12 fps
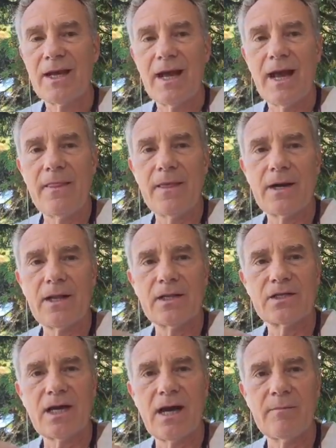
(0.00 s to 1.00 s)
and then all
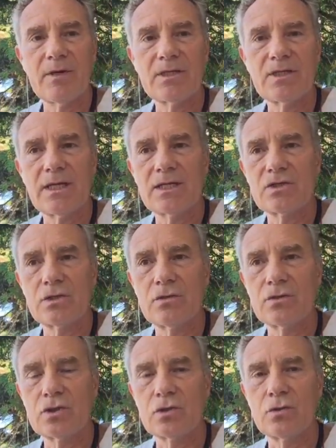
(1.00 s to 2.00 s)
the time it takes
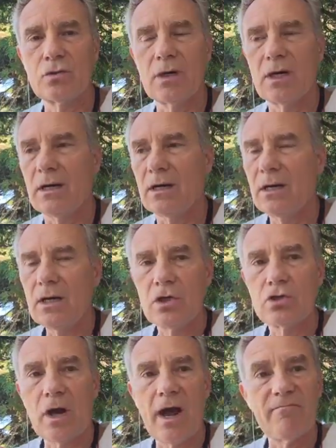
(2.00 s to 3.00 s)
you to
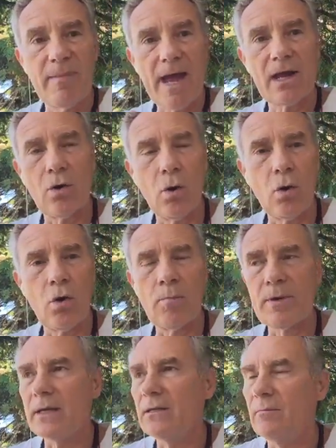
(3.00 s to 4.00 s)
drive back
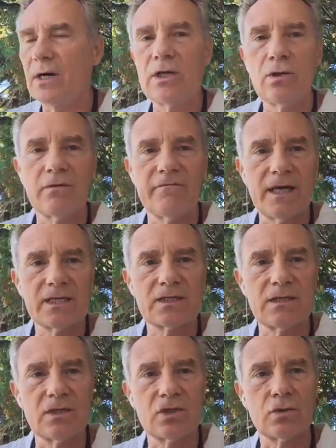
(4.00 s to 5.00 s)
home, and the money you
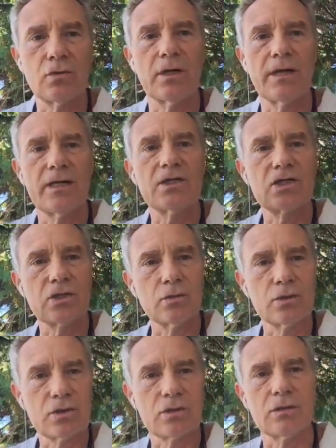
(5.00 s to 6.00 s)
invested into a nice
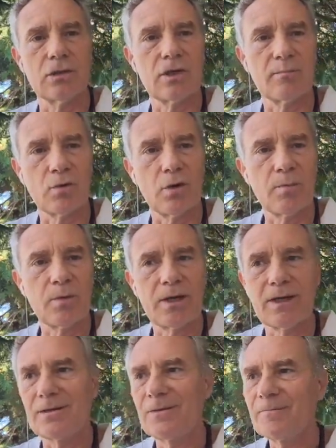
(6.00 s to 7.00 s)
suit so you look
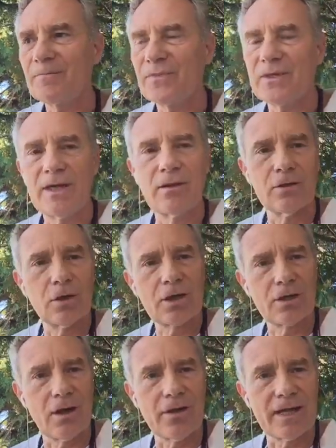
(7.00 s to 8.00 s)
appropriate. They don't look
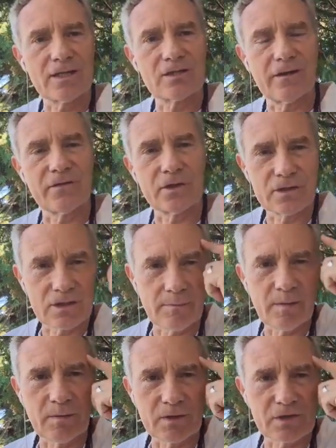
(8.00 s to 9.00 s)
at all that stuff. There's
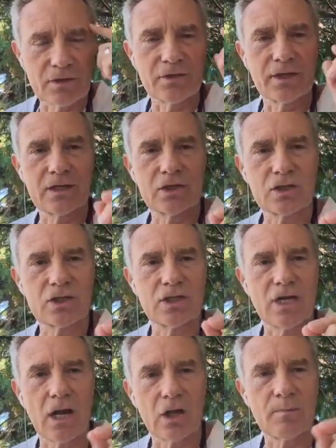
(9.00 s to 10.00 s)
some people are still thinking just the
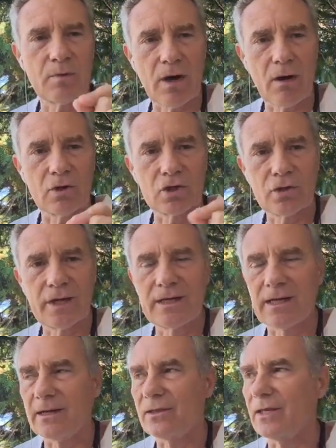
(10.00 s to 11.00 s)
dollar per hour
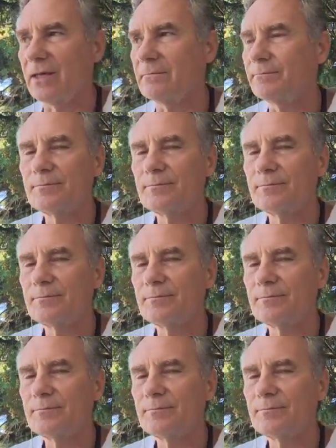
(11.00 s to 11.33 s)
trade kind of thing.